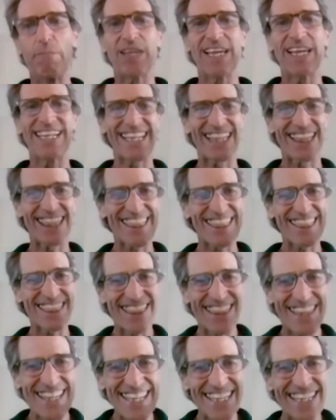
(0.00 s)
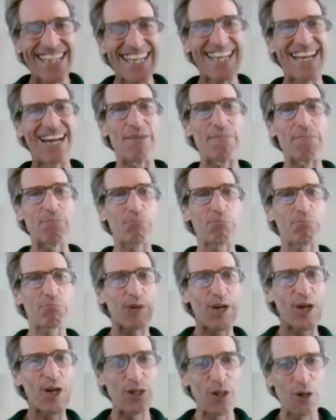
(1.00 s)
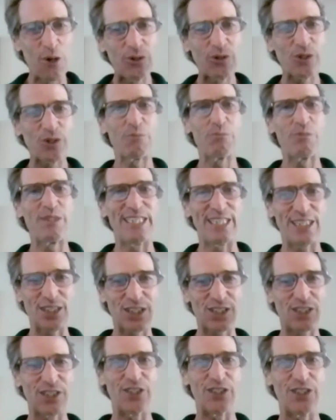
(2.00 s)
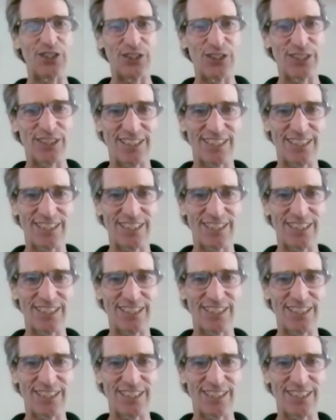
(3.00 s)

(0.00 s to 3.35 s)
I think I'm close to being cured.